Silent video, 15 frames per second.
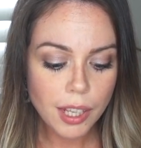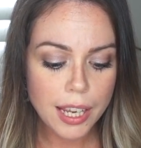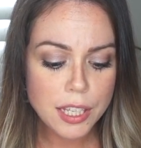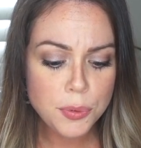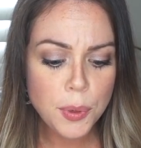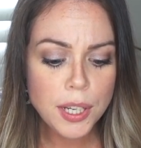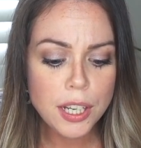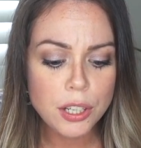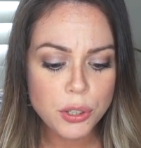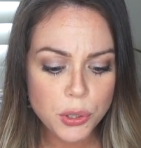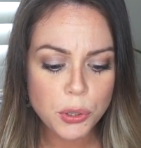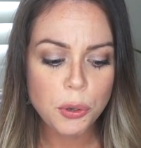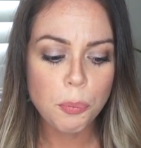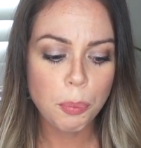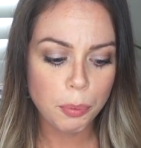It's been a
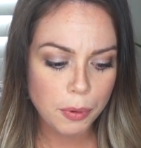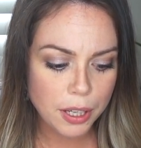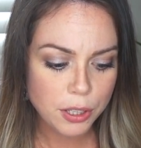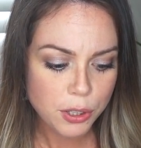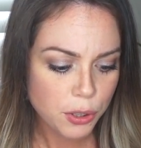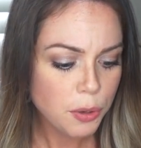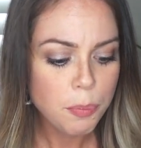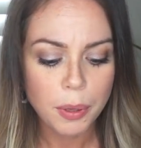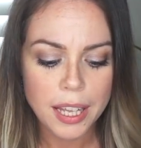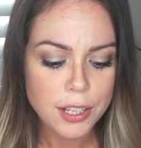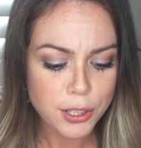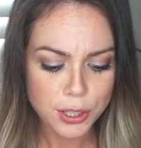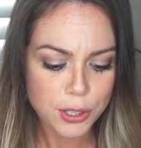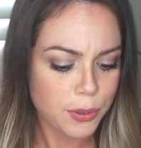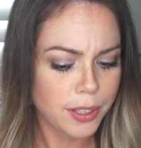true
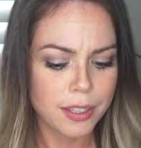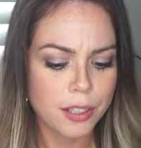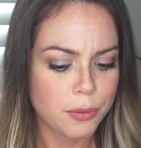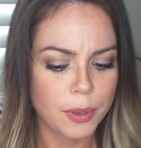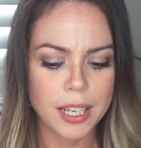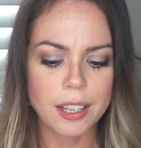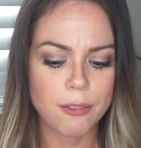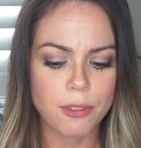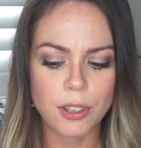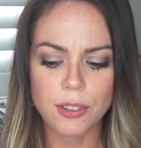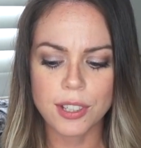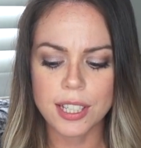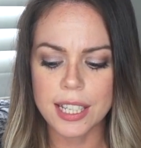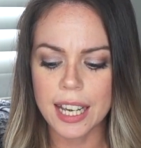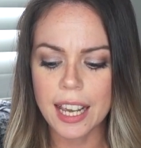pleasure doing this reading for
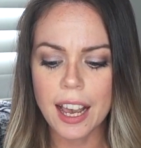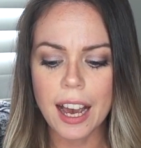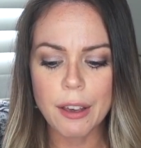you today.